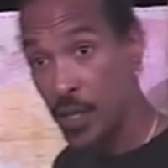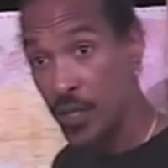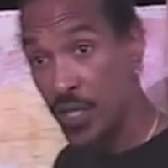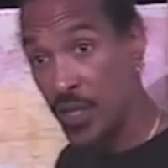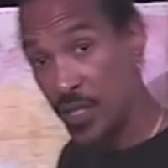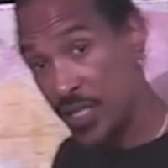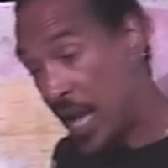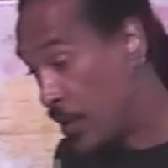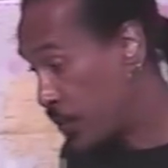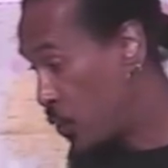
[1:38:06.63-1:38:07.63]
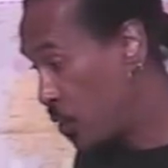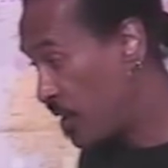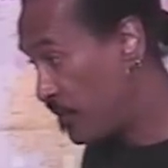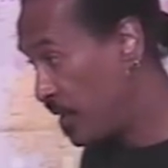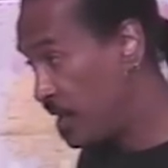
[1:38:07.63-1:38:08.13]
See, the South could
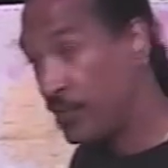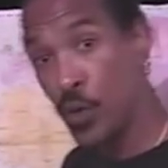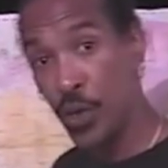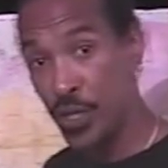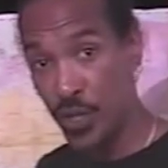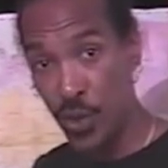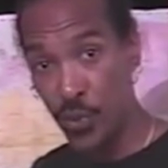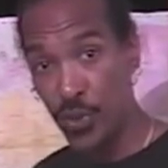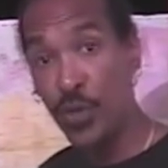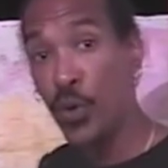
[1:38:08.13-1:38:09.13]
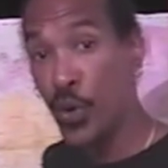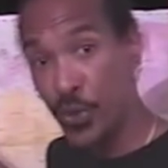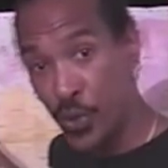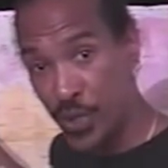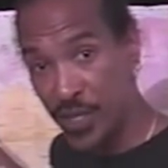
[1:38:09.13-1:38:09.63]
have lived on its own. The North
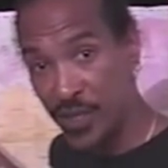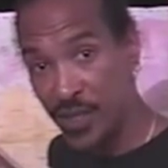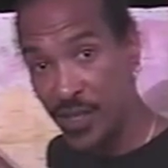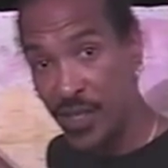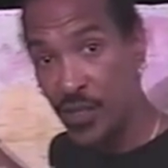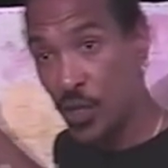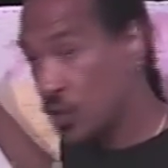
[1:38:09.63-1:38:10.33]
couldn't. The,